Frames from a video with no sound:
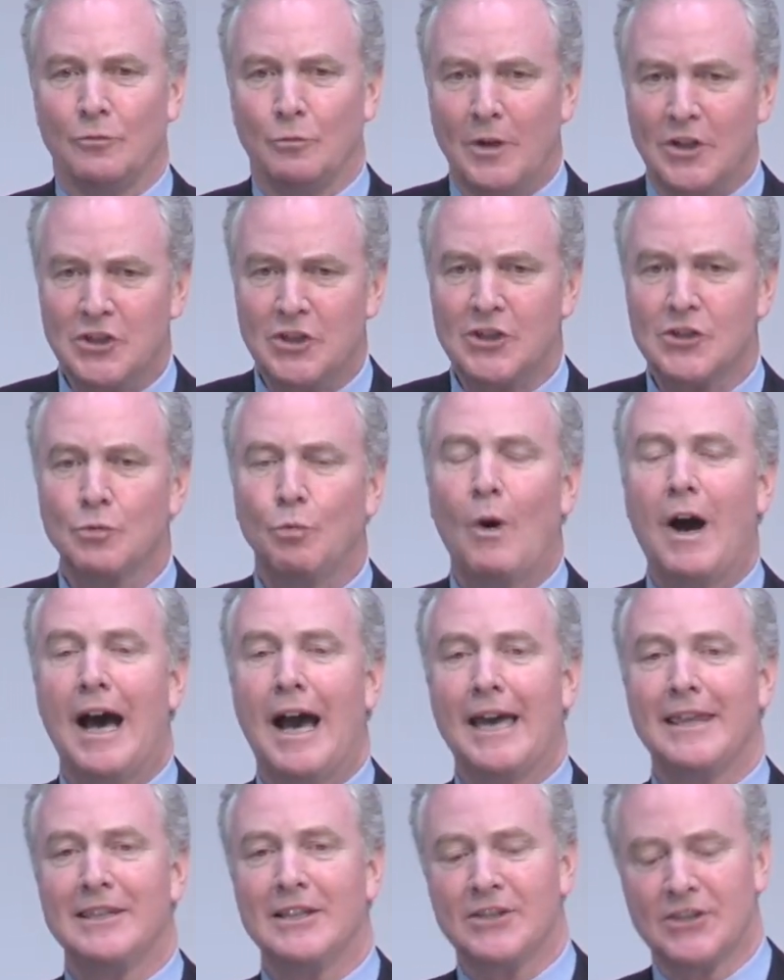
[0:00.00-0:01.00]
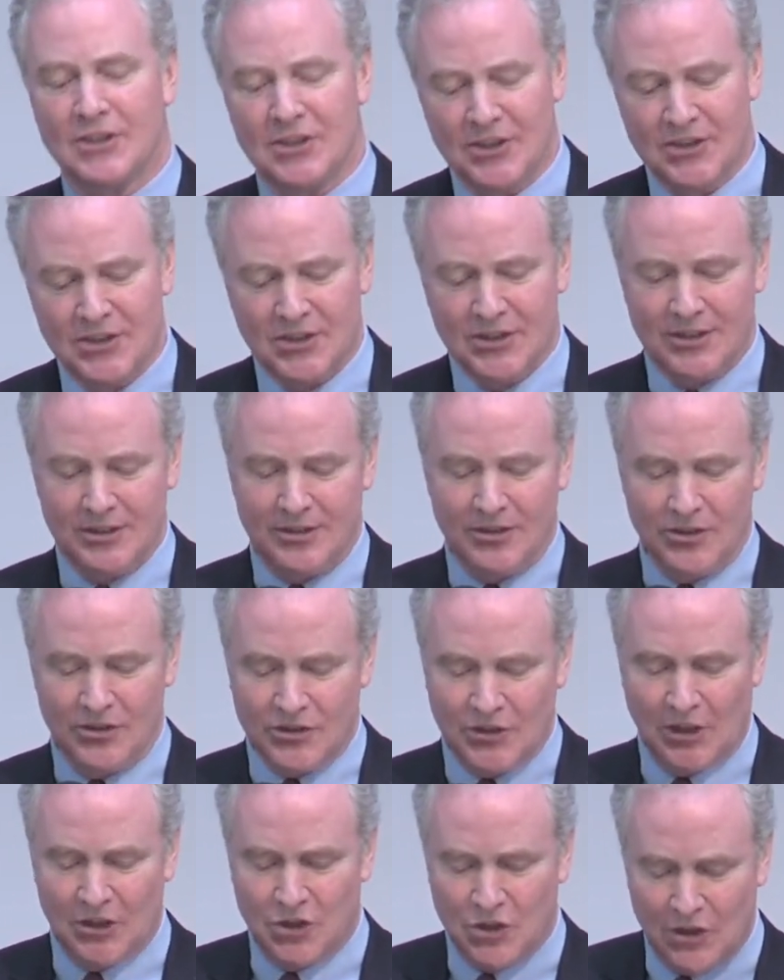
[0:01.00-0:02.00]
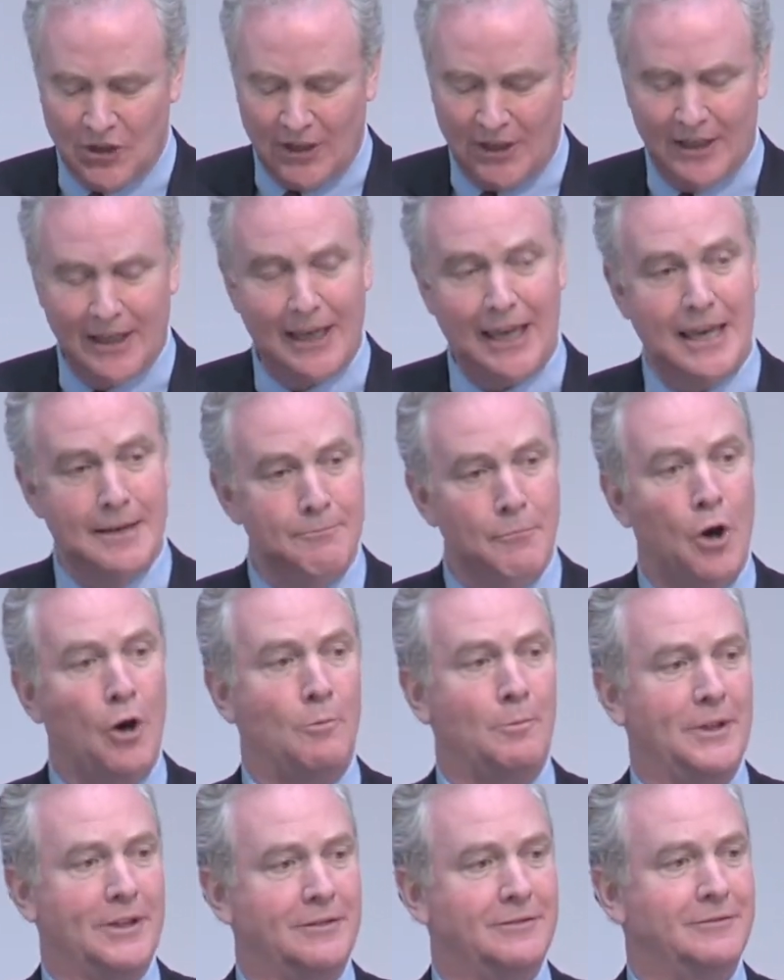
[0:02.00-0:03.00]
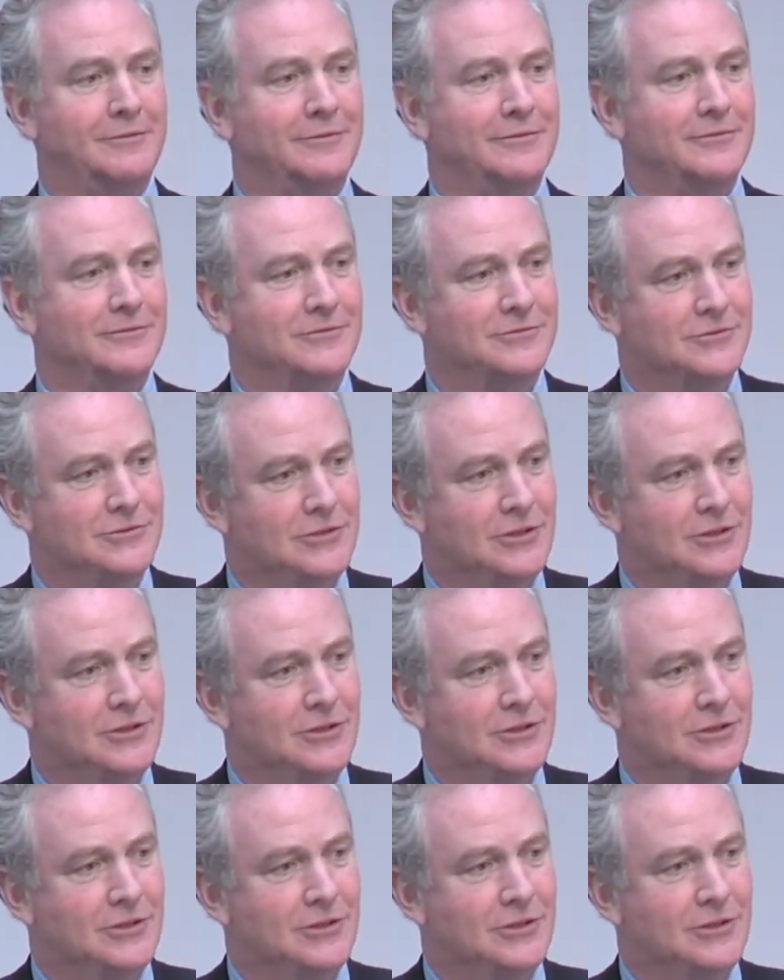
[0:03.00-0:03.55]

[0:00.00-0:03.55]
Which is why this is such a moment